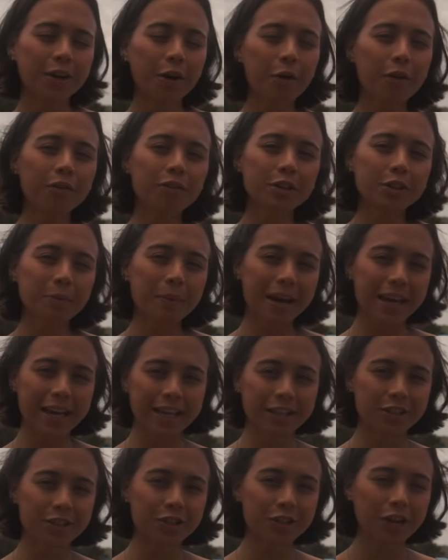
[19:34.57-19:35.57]
go over to my
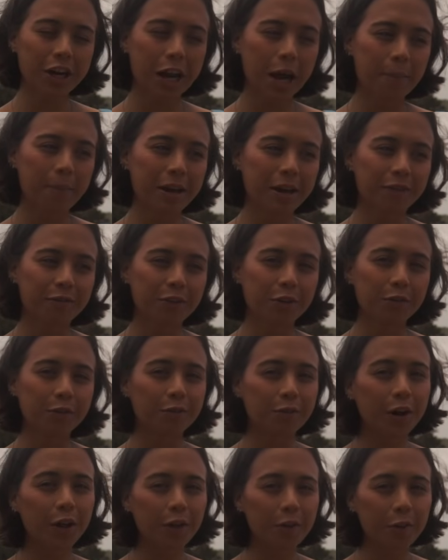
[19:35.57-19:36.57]
Instagram, and if you
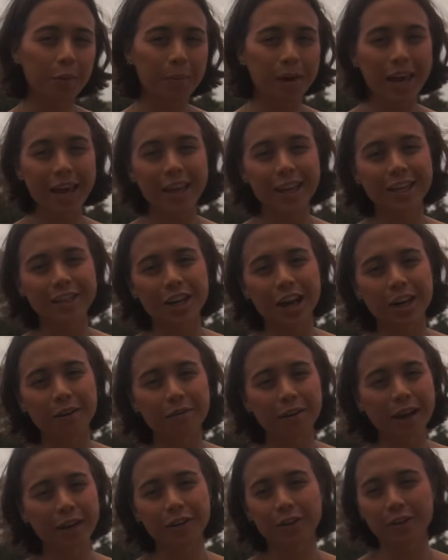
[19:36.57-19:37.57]
follow the page and
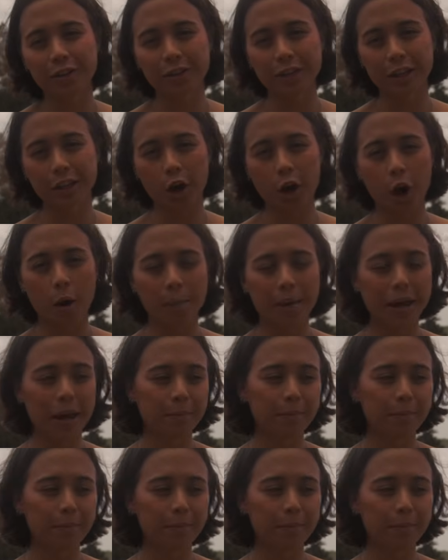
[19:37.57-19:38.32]
regularly comment,